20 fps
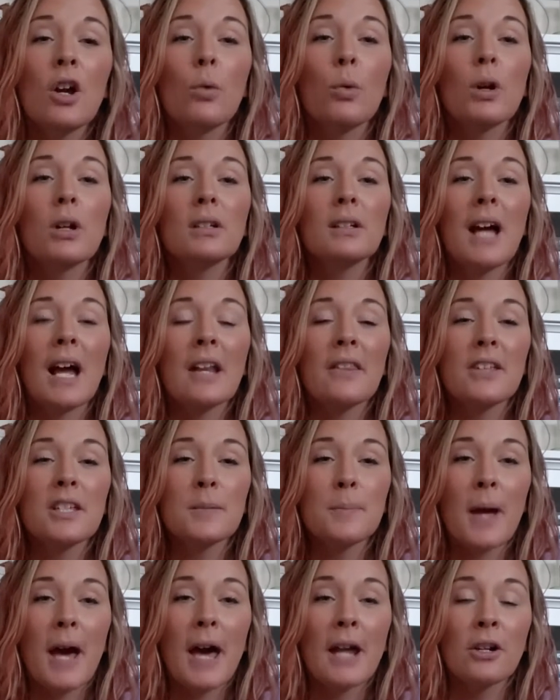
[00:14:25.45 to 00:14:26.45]
where a lot of these
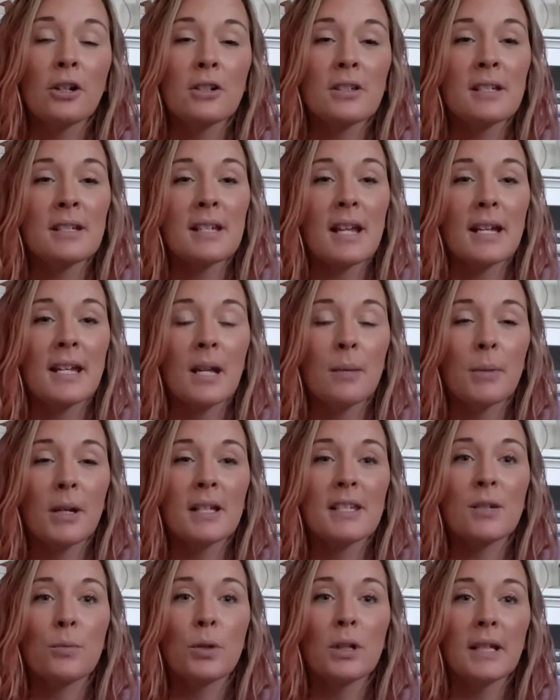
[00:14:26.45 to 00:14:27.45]
patterns and
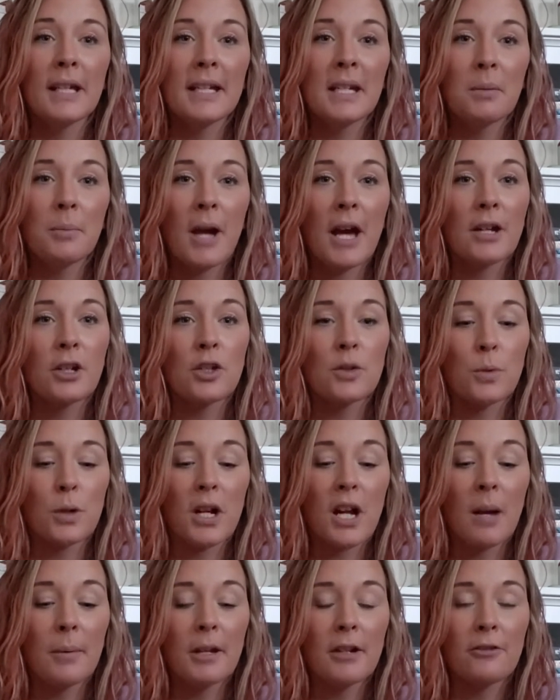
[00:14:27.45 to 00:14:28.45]
dynamics and relating patterns were
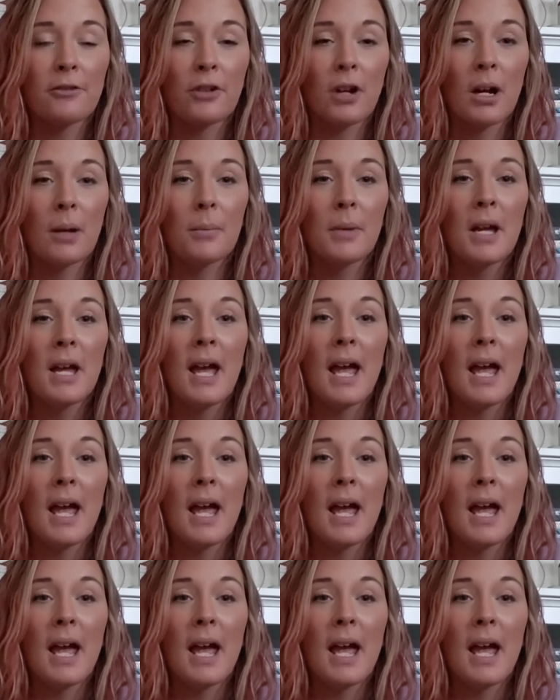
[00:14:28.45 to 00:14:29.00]
coming from.